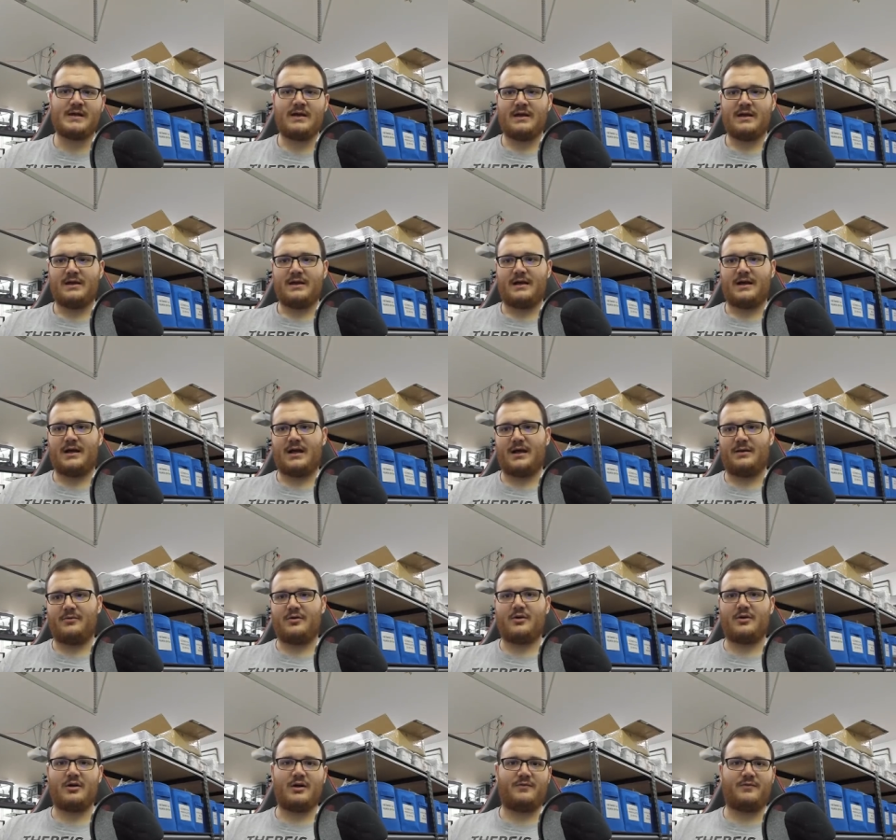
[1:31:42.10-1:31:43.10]

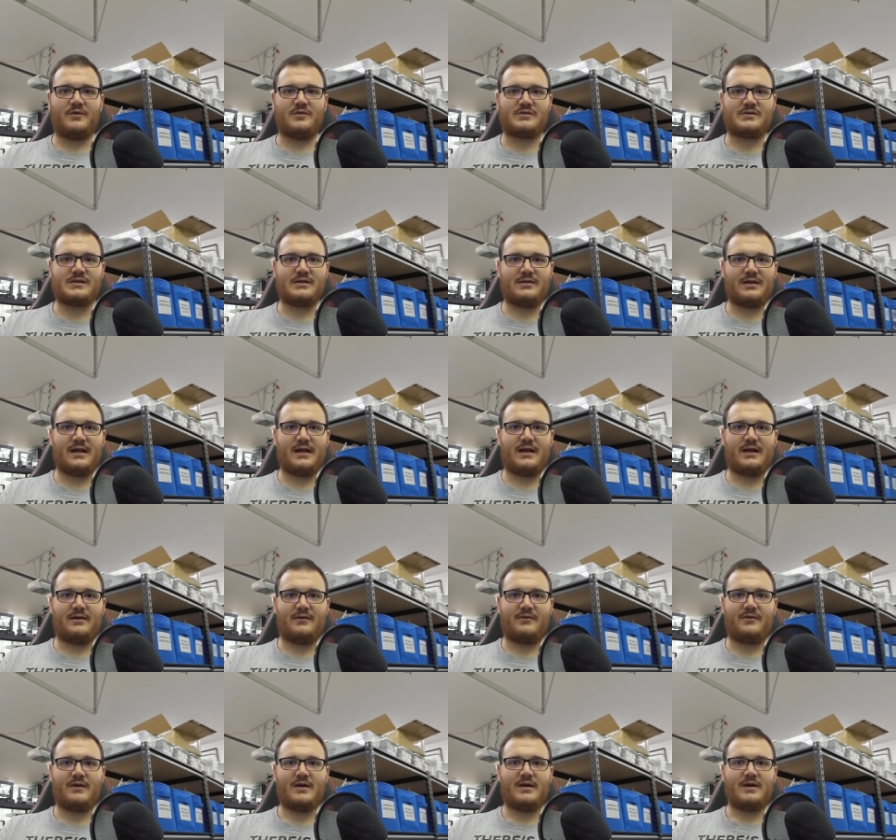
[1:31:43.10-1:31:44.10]
or if you still
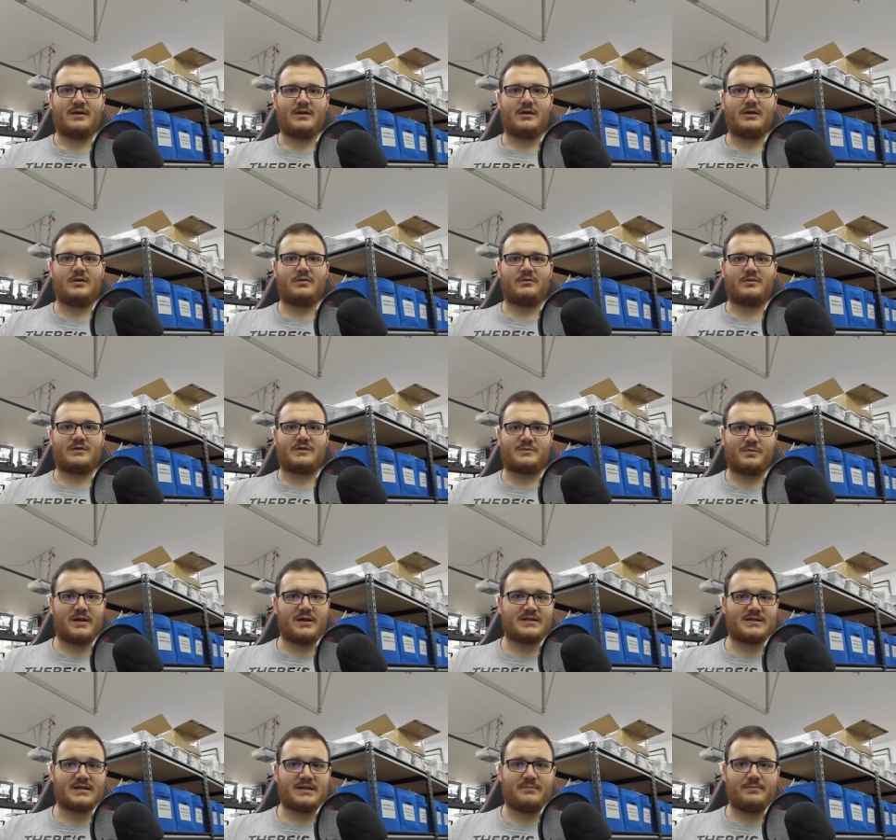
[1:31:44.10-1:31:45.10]
have, you know, the springs
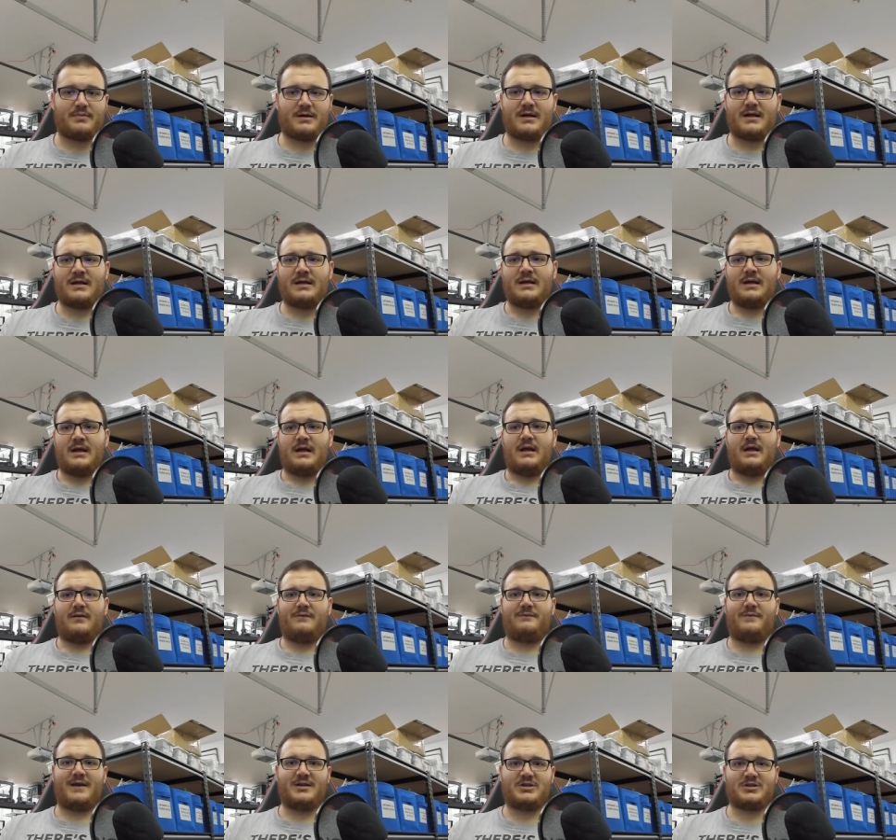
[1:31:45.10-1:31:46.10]
on the bed,
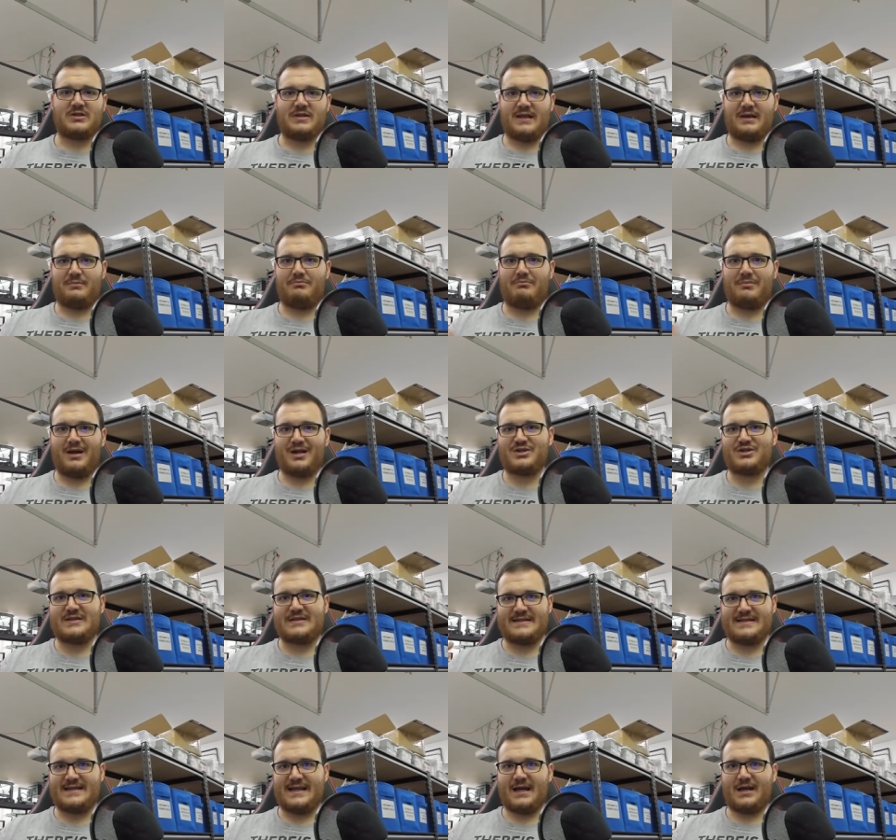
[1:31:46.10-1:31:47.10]
eventually that mesh is
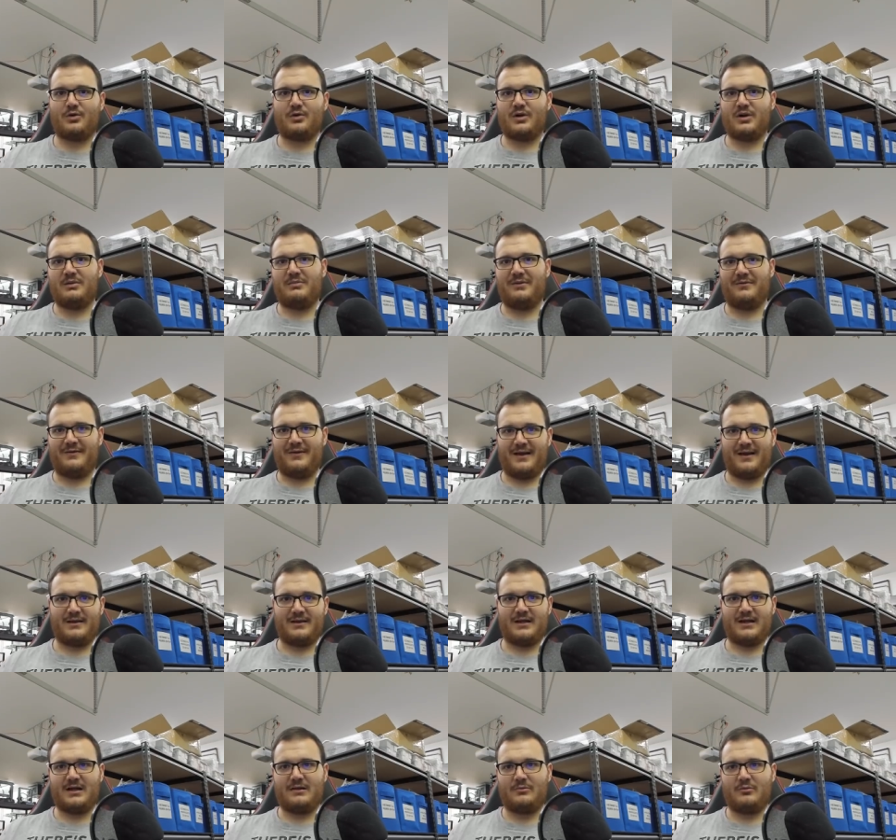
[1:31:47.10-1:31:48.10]
not going to be valid
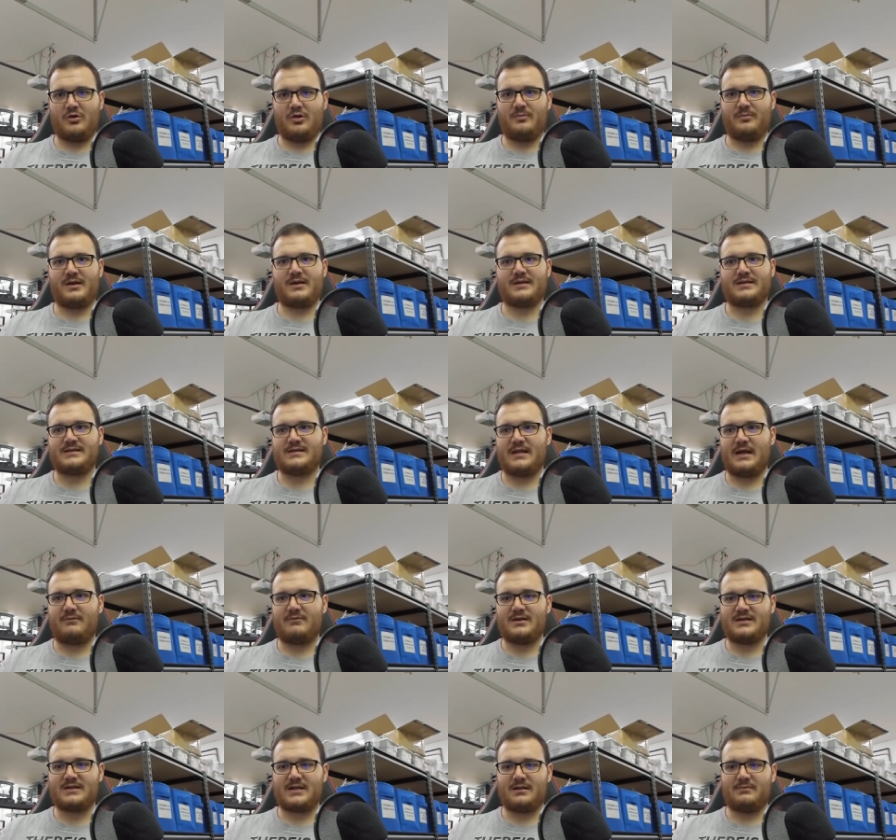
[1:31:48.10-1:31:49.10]
anymore, because every
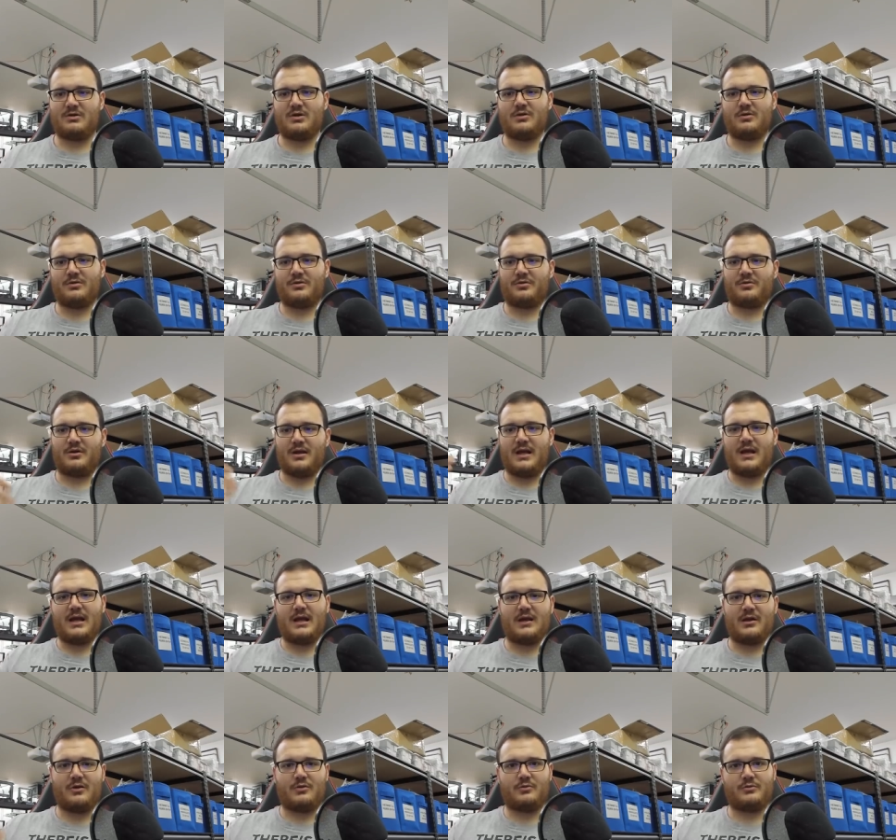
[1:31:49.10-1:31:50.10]
time you go through a heating
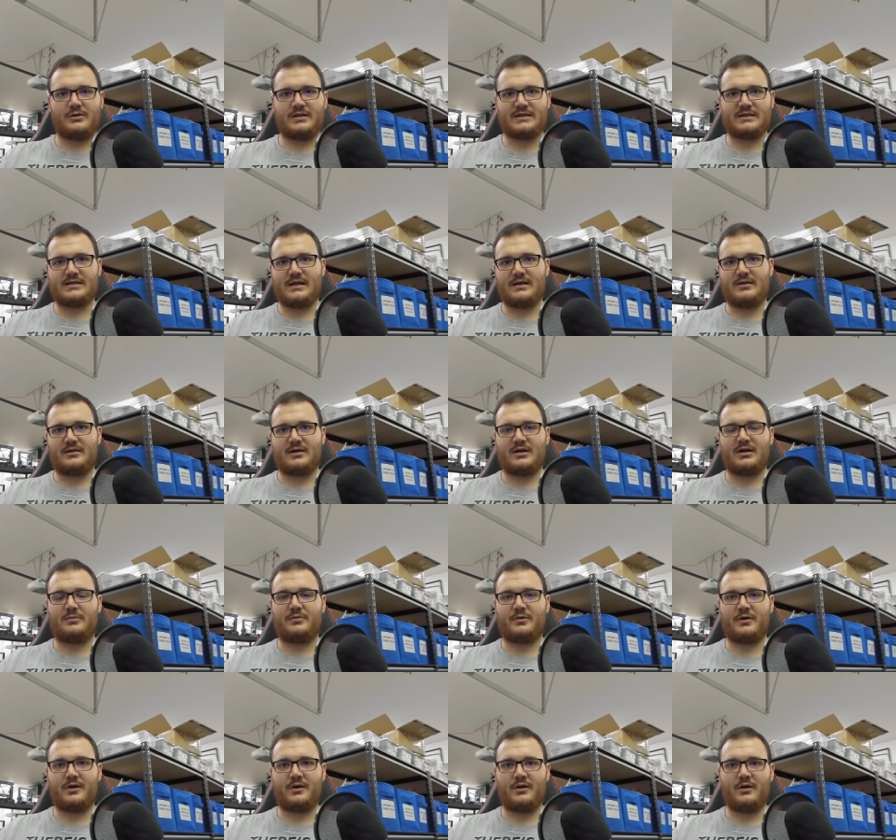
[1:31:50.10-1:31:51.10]
and cooling cycle on your
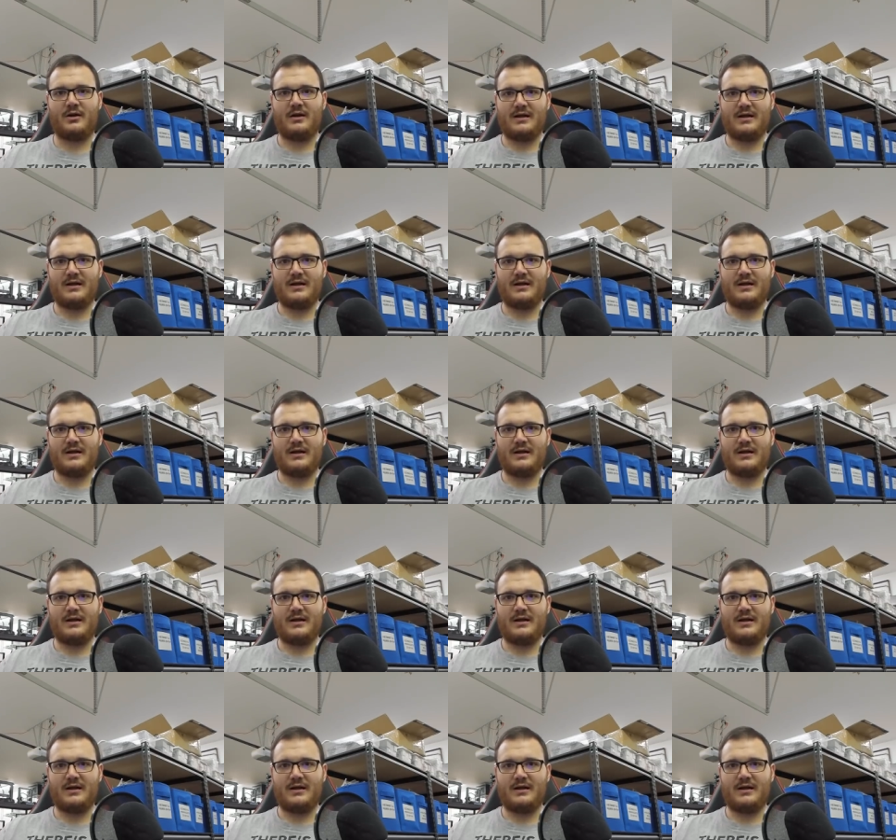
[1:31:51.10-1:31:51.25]
printer,